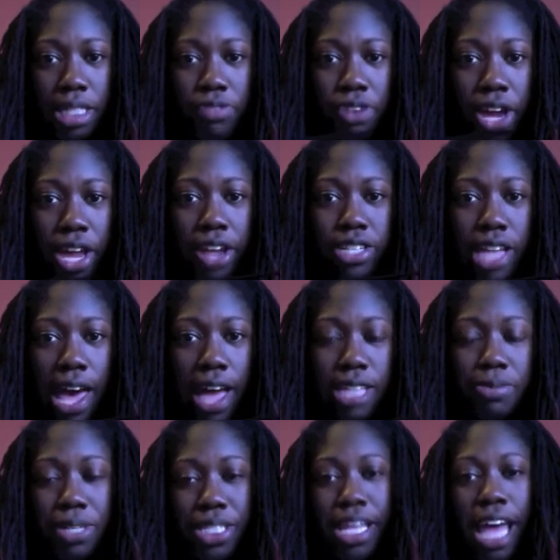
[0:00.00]
for hair ties
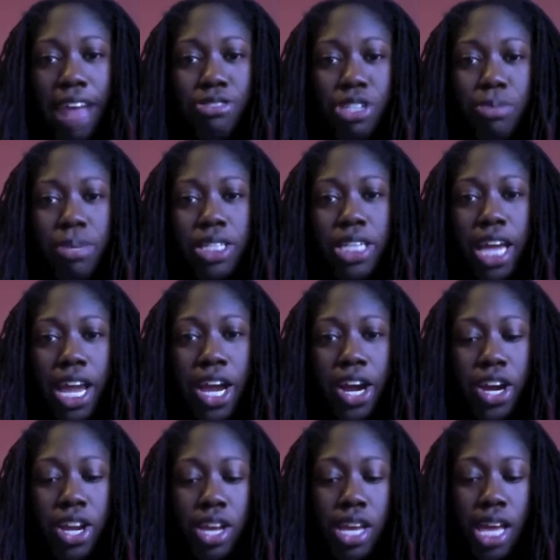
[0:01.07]
because I have so much
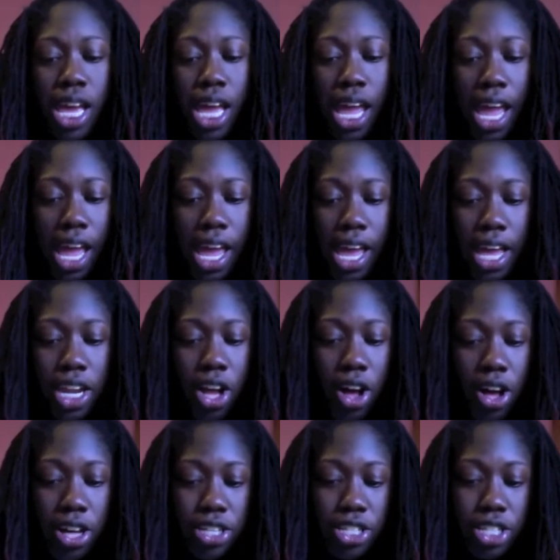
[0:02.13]
hair. And
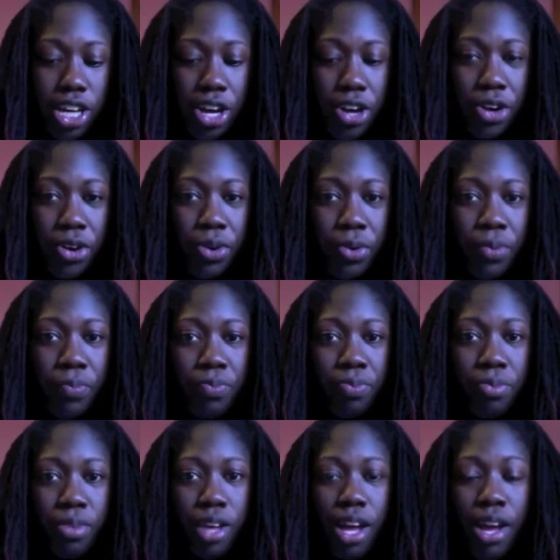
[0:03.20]
also,
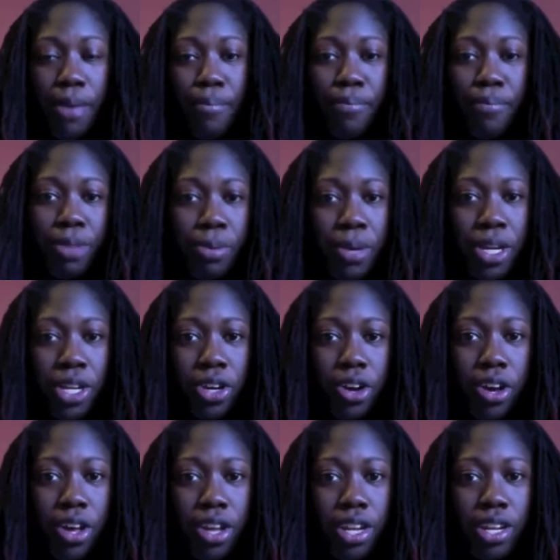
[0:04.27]
depending
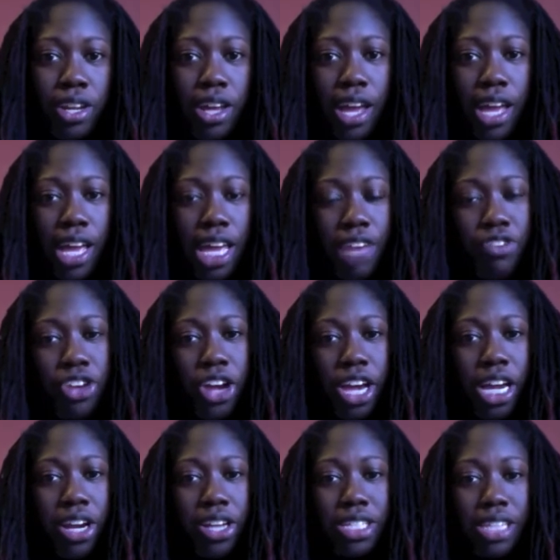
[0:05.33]
on if your
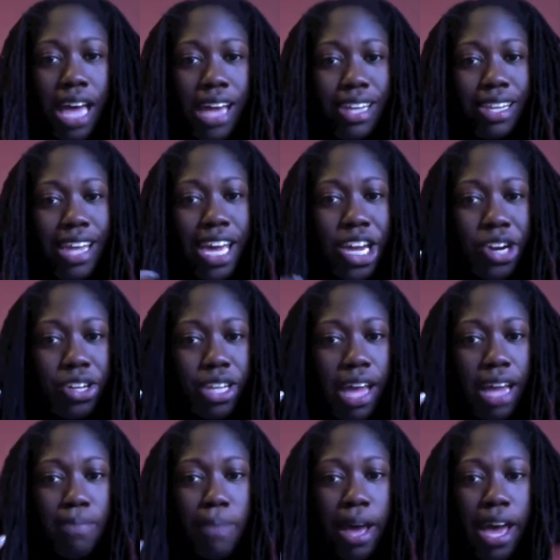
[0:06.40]
hair is like layered
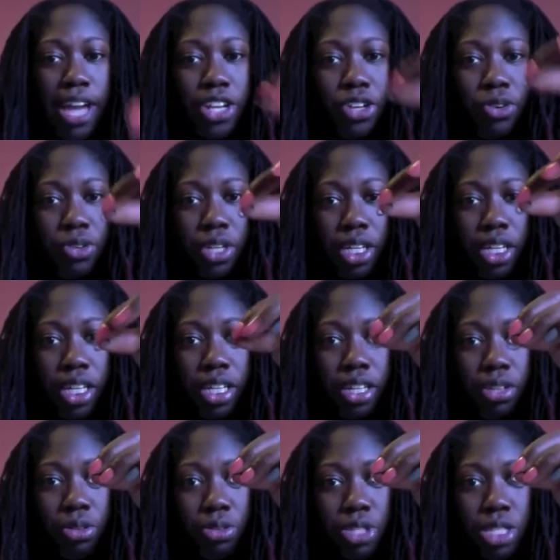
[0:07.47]
like mine, you'll need
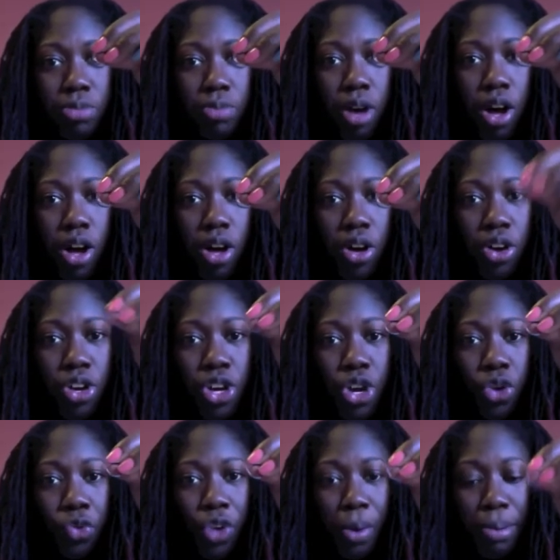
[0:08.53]
little small
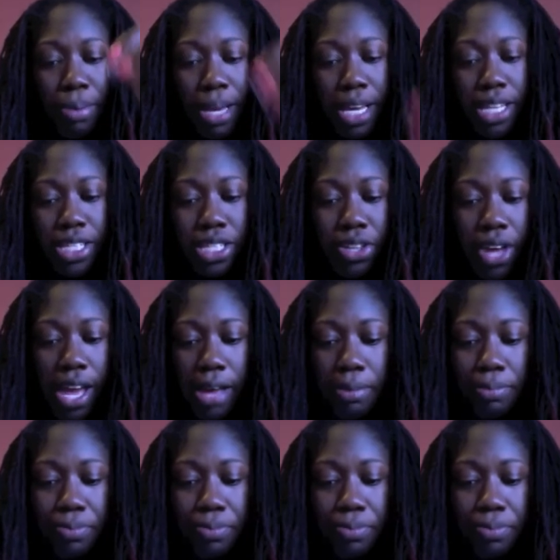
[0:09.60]
rubber bands, okay?